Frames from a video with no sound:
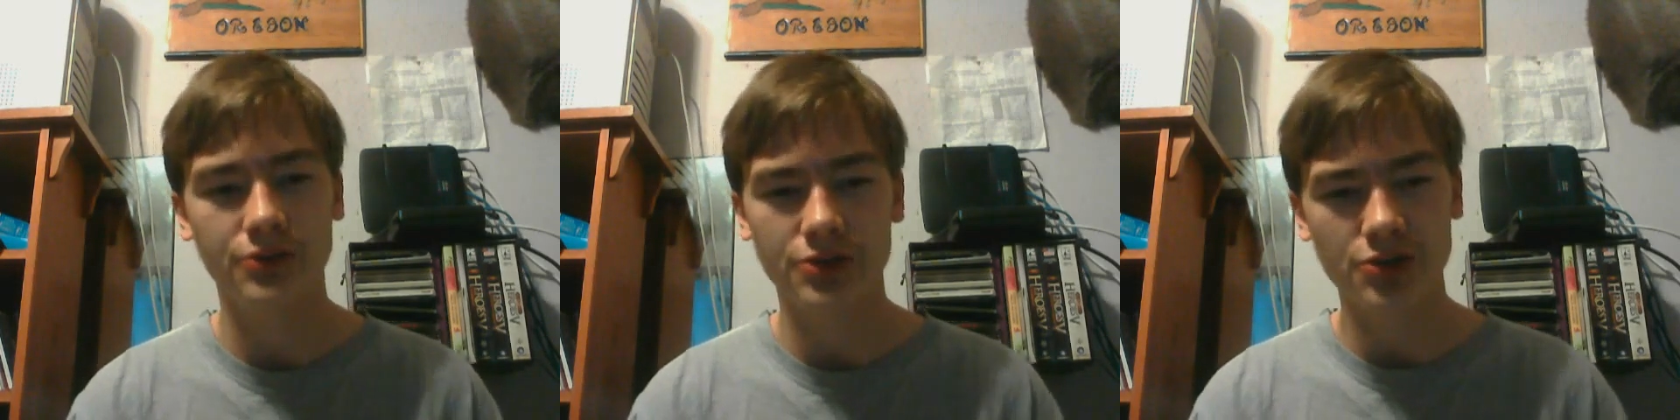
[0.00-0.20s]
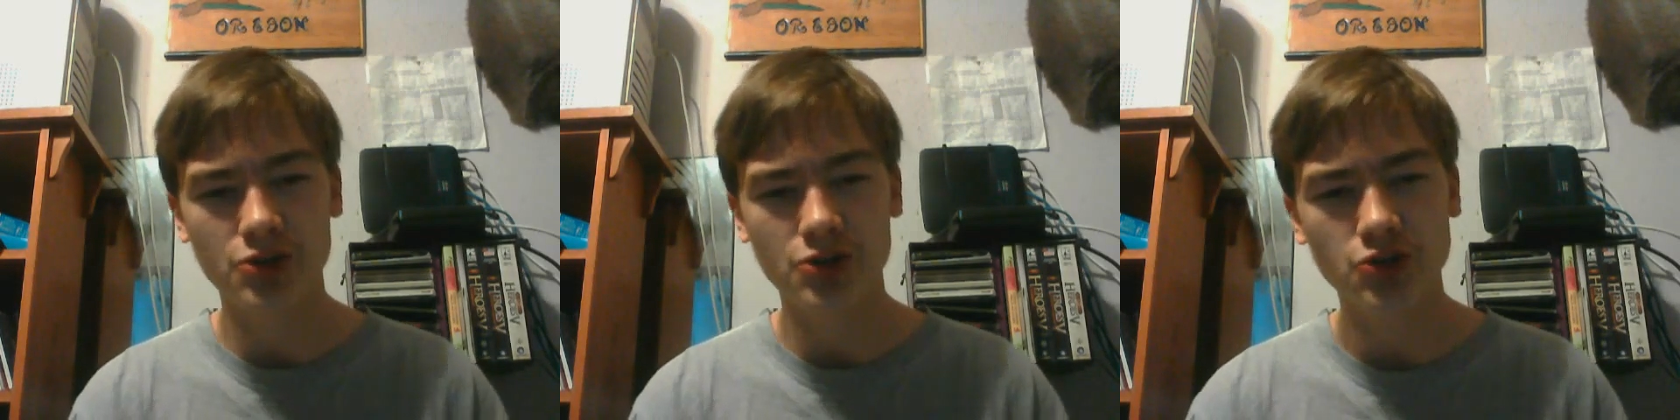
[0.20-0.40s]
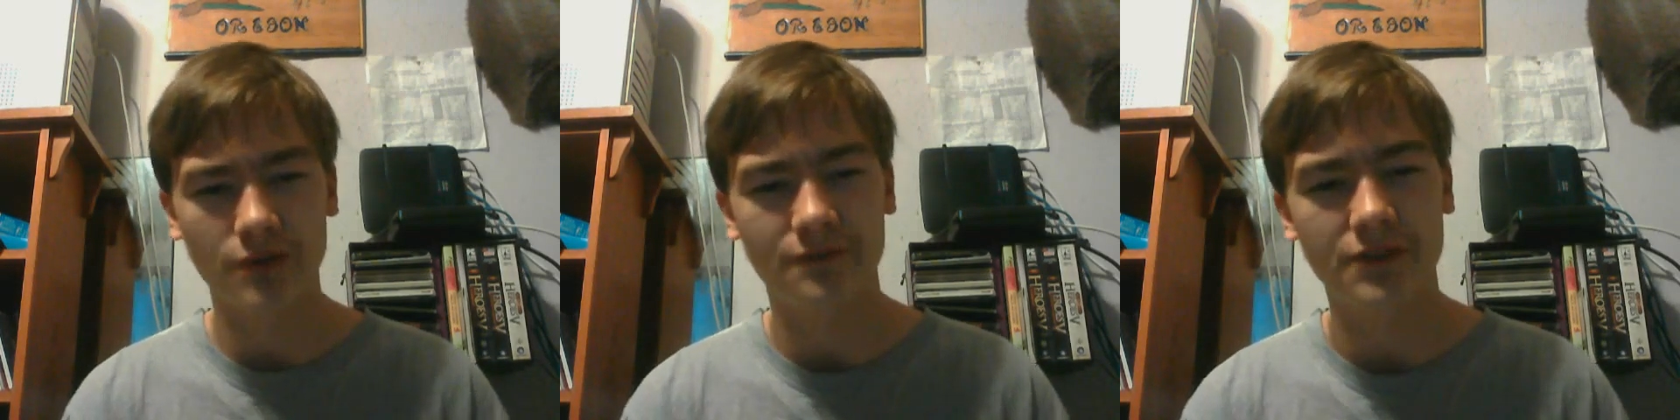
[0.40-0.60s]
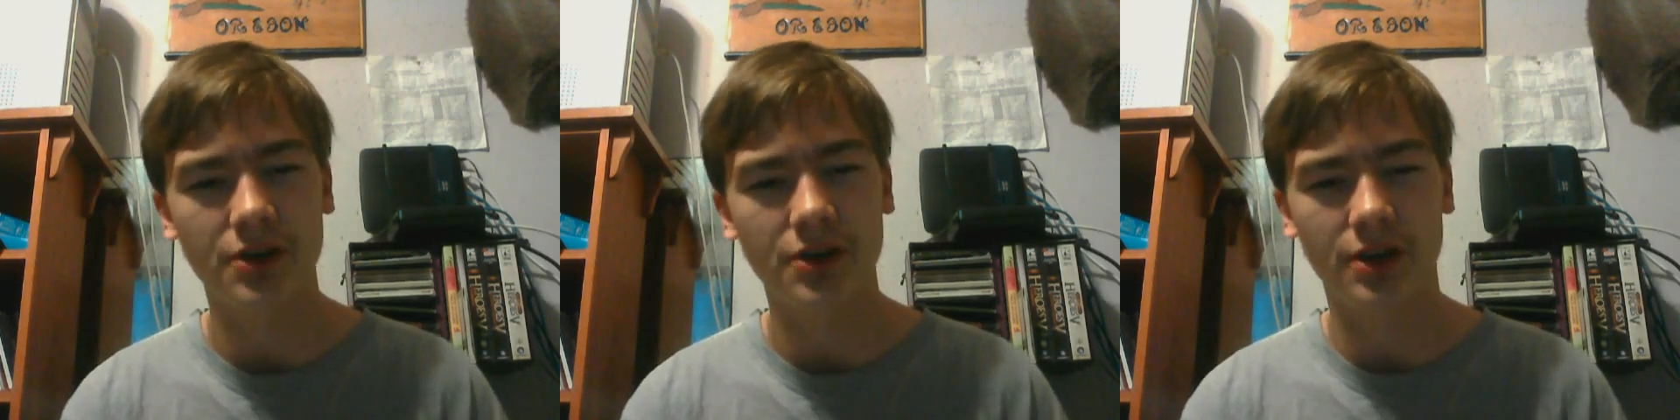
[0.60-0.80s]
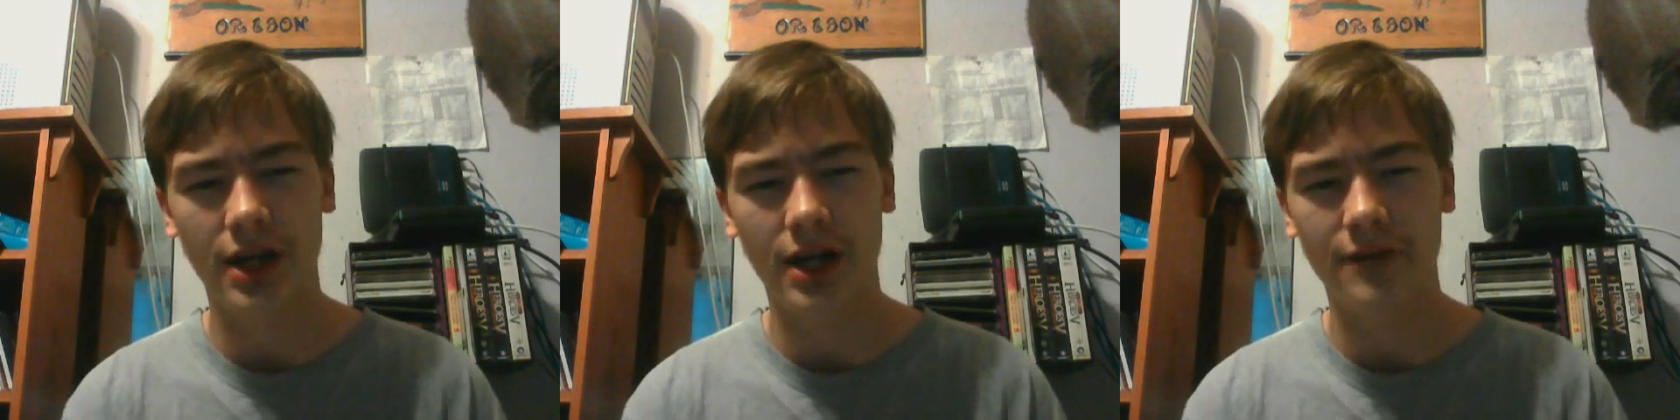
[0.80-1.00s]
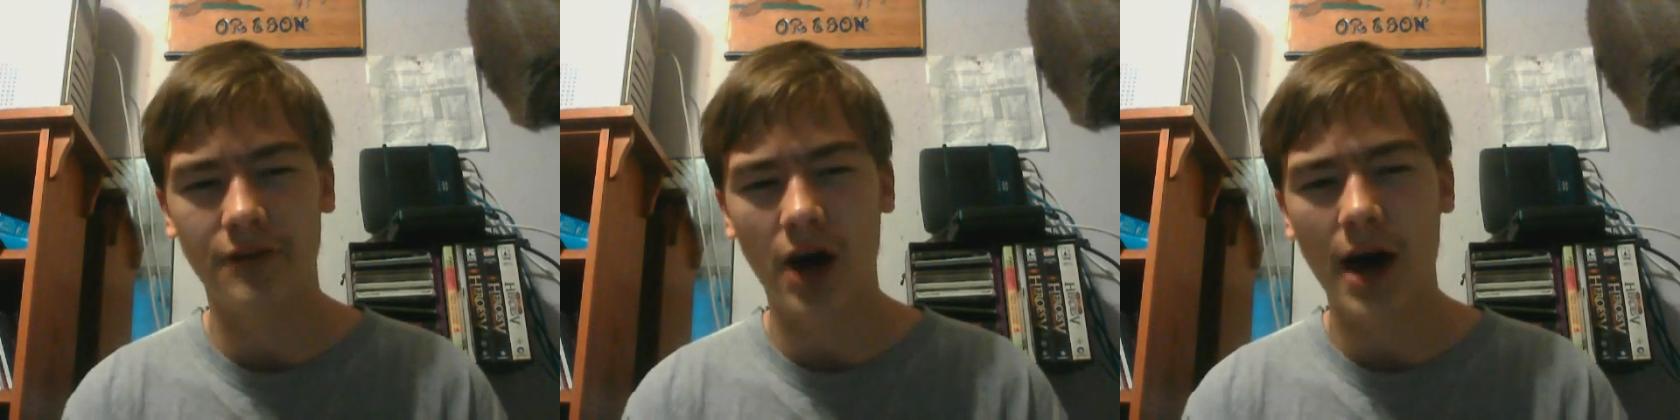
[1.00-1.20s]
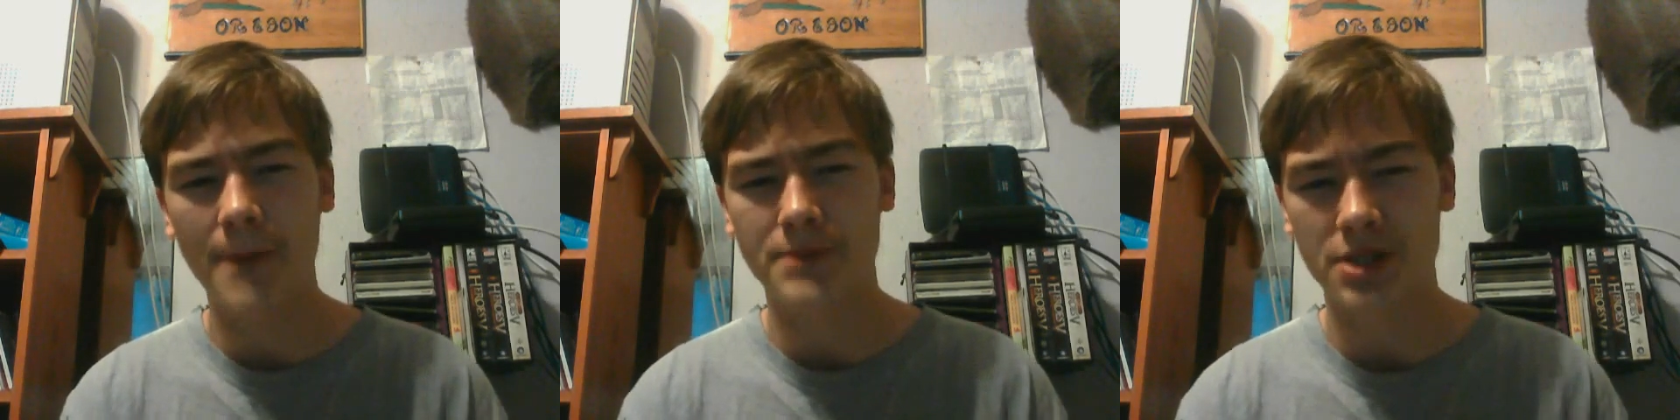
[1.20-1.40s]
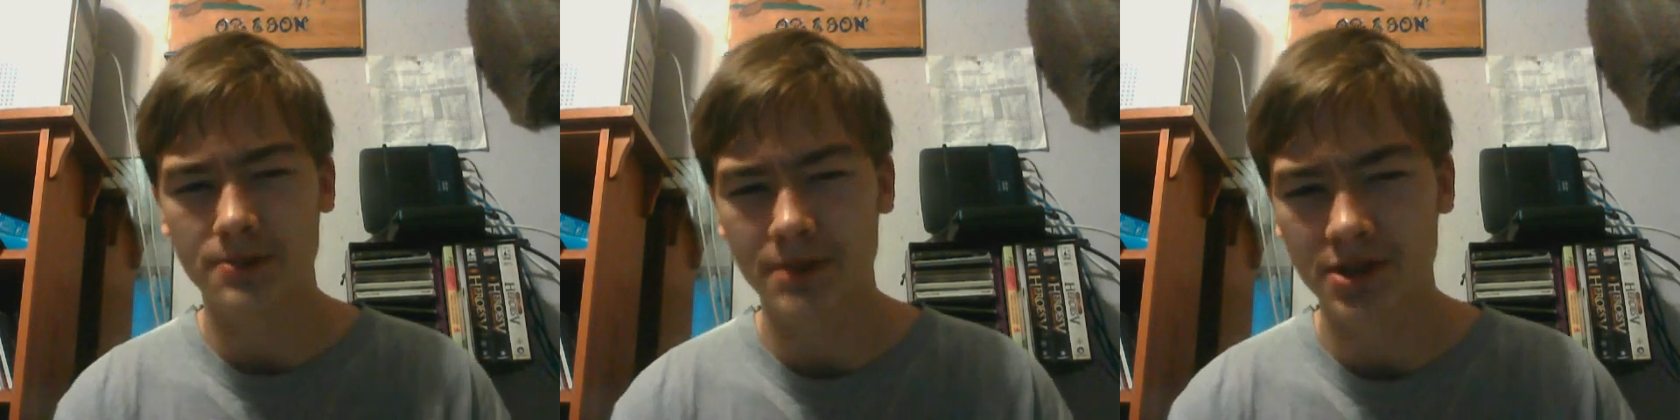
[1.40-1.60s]
usually feel a lot of
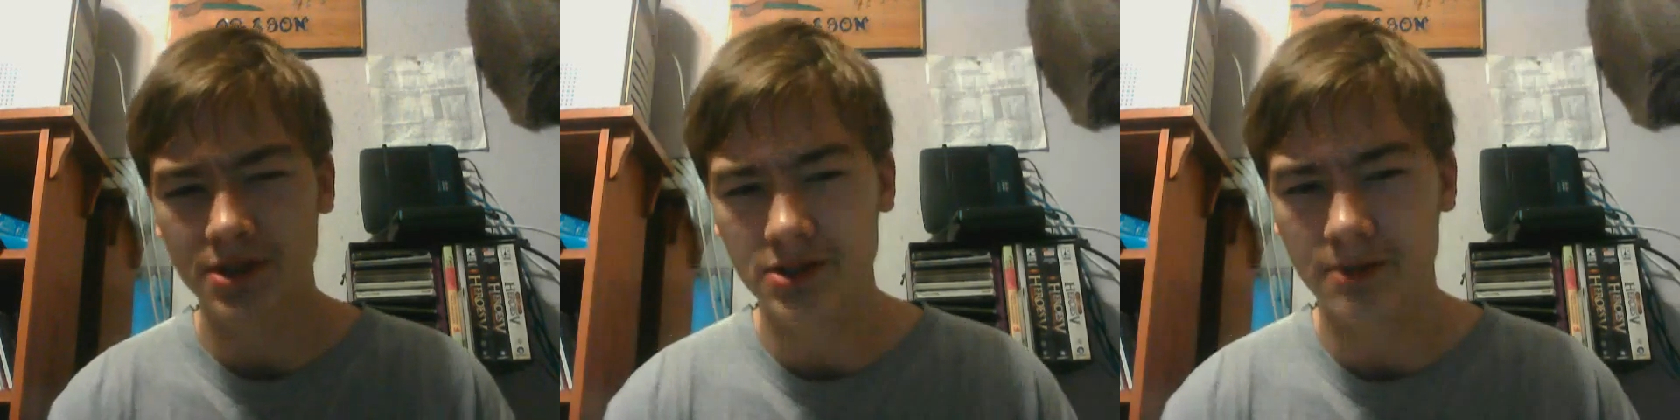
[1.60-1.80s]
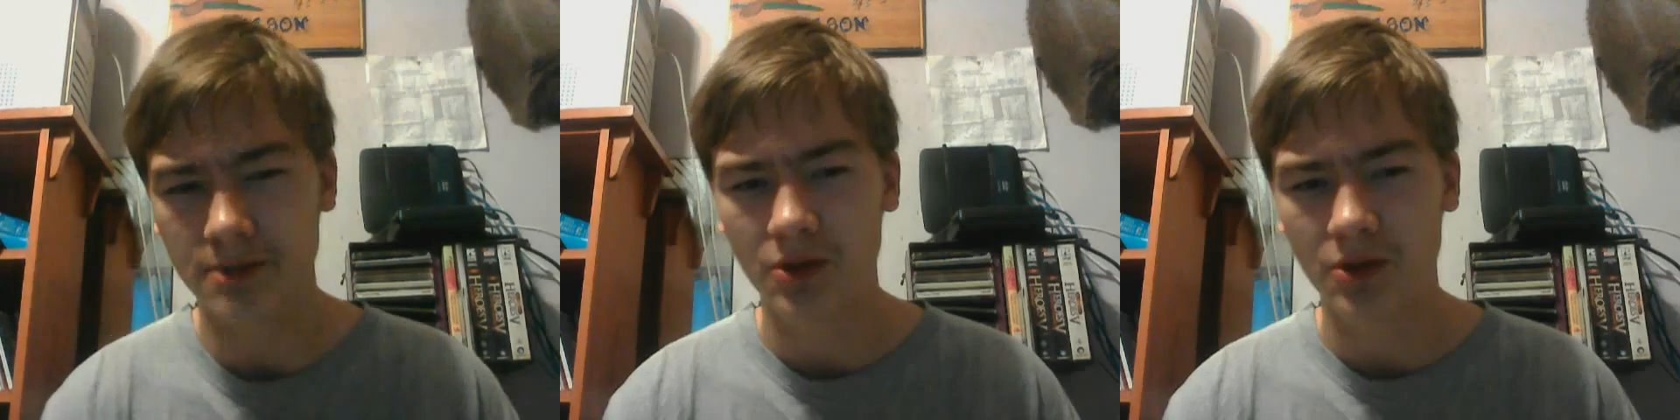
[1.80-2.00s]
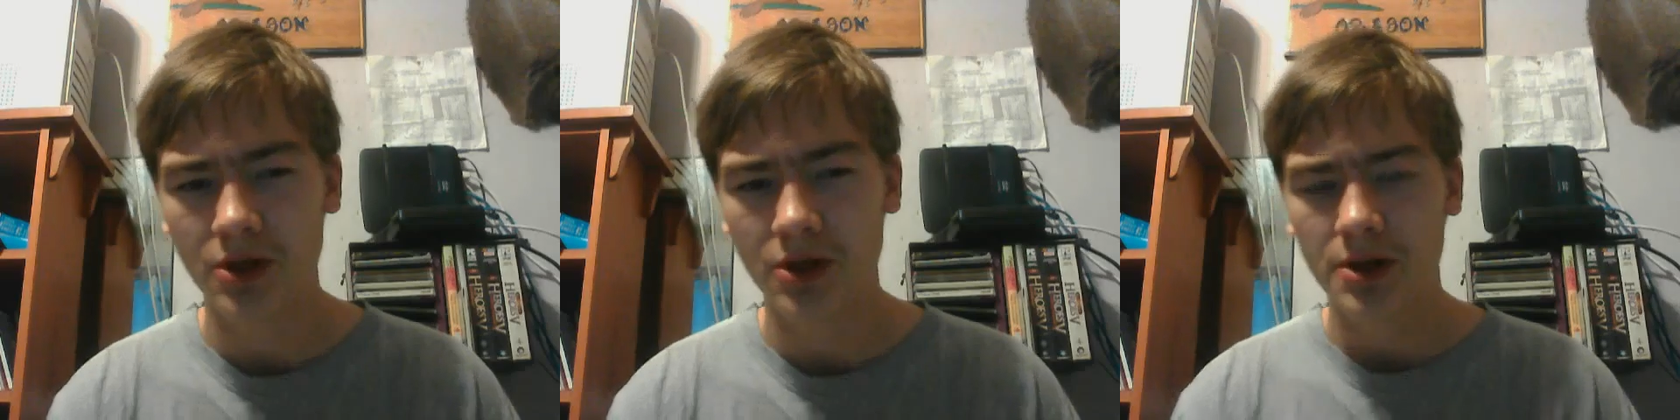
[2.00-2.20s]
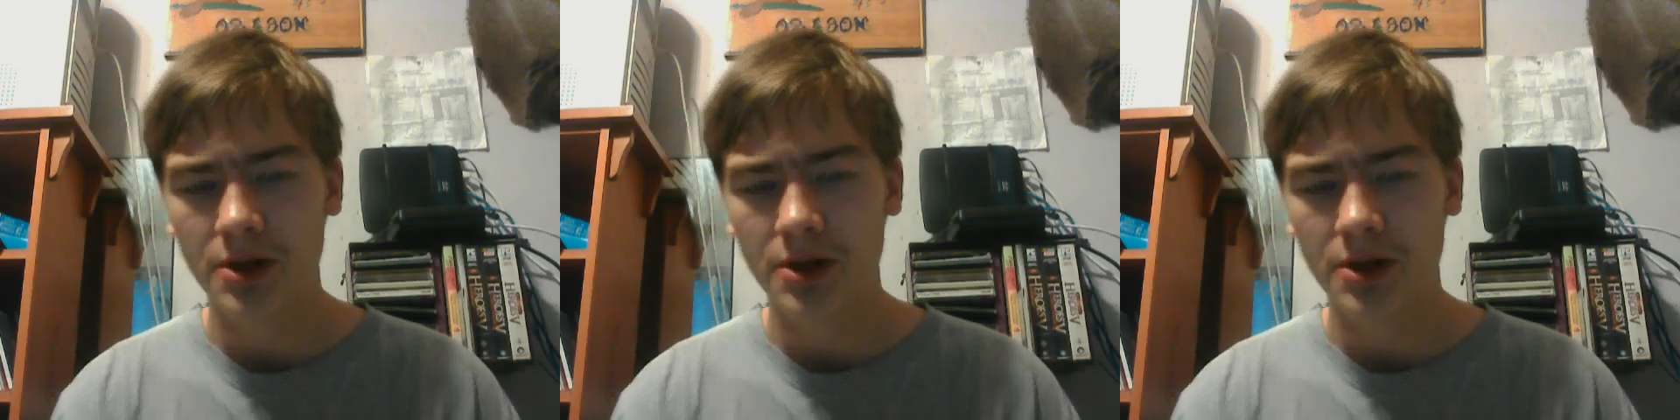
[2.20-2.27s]
optimism